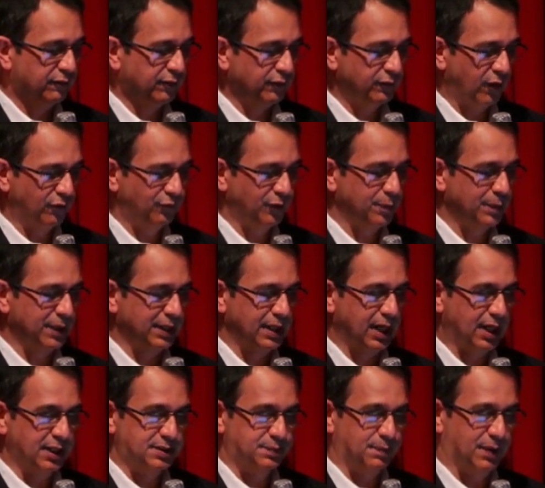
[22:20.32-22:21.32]
We've often been
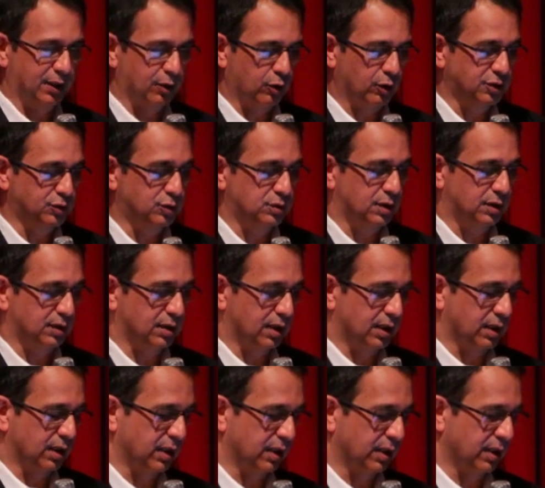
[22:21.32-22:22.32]
asked by colleagues
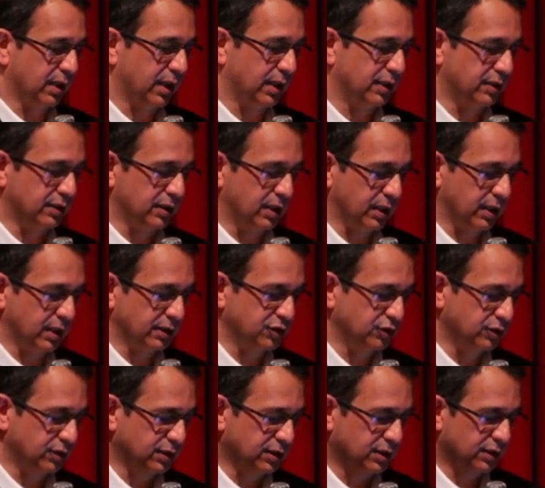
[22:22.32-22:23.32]
and
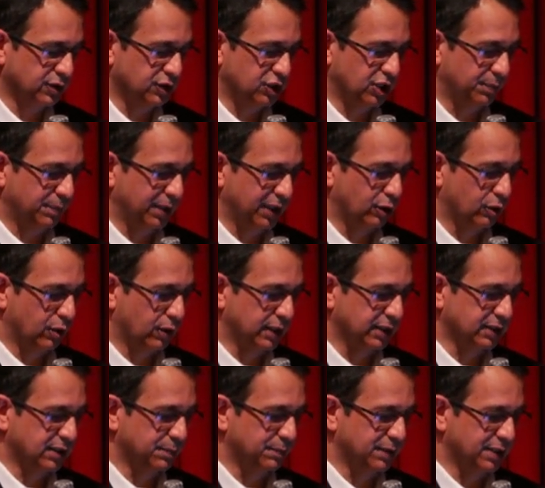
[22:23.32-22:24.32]
GP
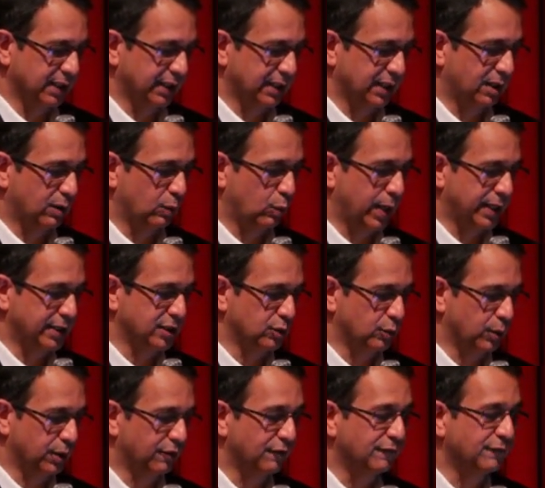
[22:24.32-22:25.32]
colleagues in particular, when
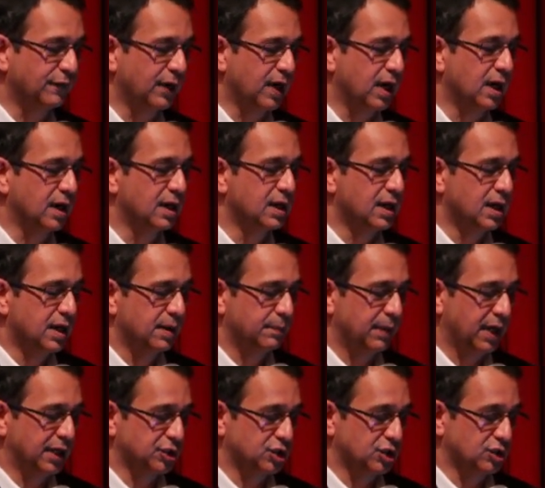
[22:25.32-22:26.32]
do we refer
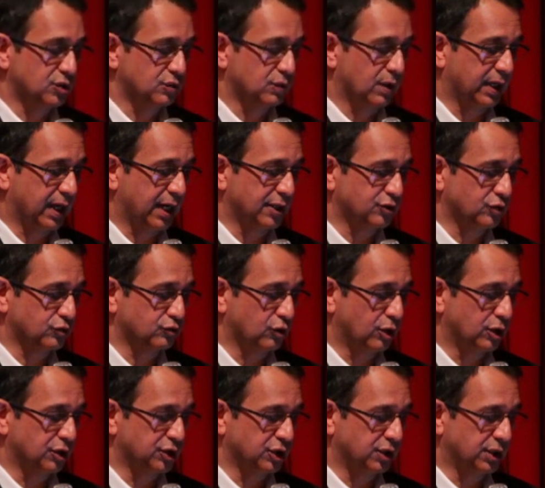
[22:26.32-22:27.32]
patients to a
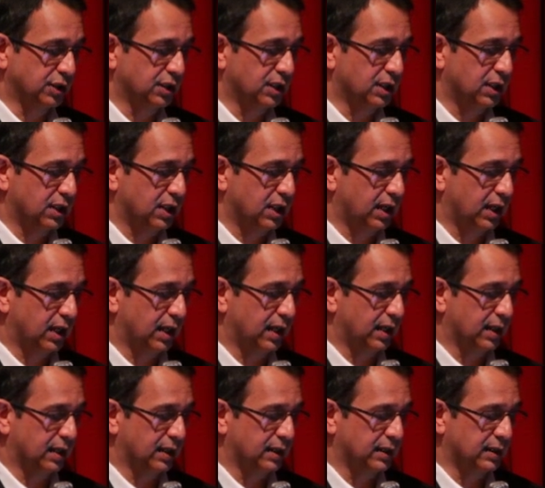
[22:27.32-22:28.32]
gastroenterology
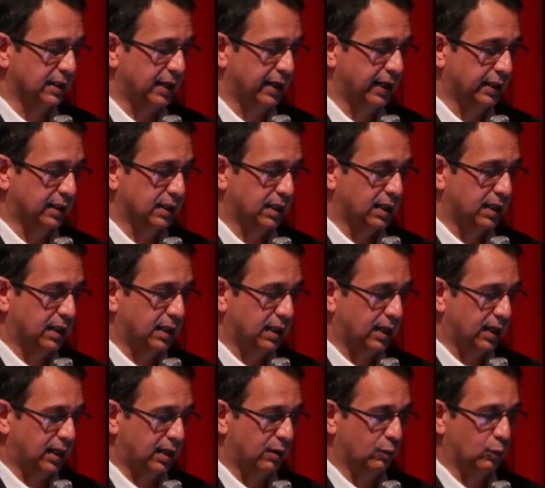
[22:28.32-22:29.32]
clinic?
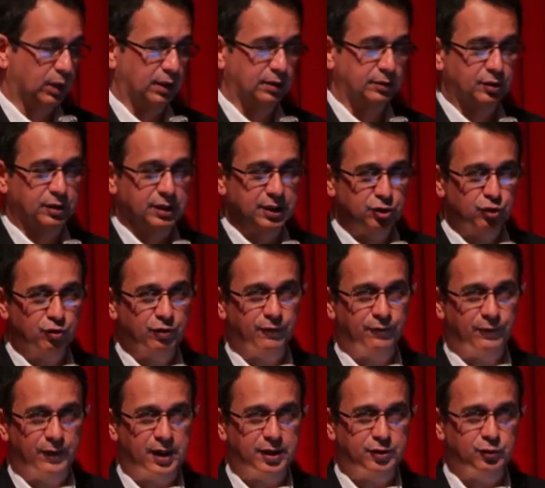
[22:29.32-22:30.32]
Well, you need to
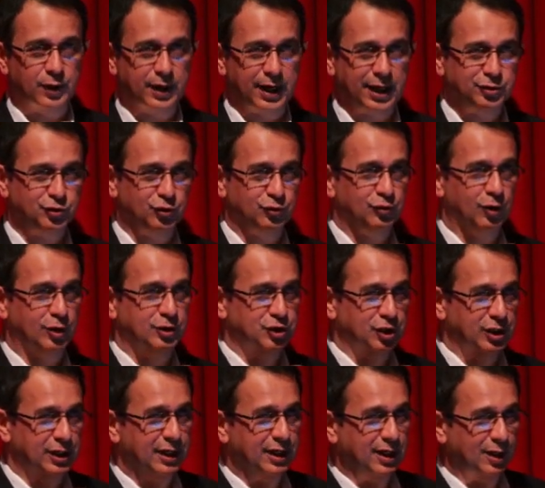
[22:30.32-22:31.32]
refer to a
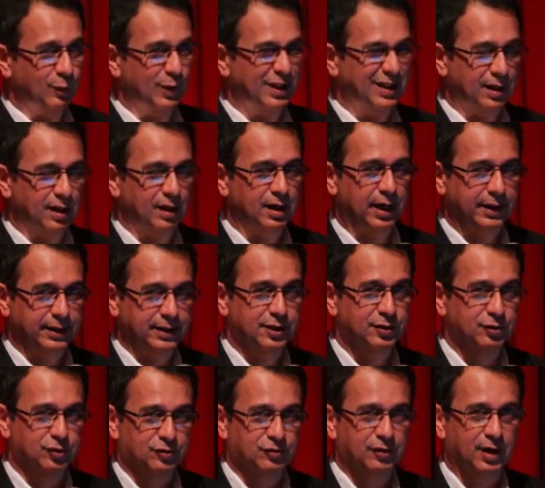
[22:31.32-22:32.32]
gastroenterology clinic where they're
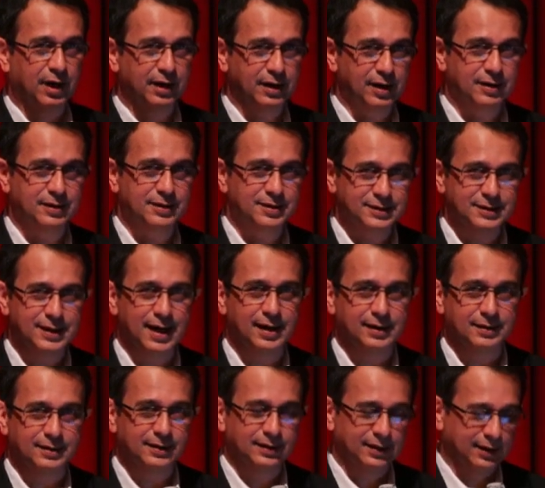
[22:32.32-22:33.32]
likely to try and
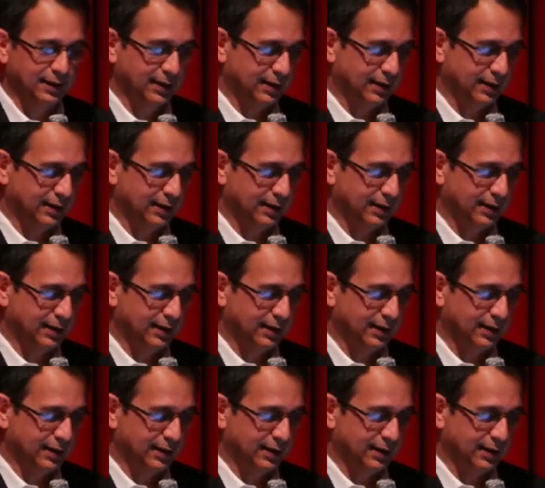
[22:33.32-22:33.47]
understand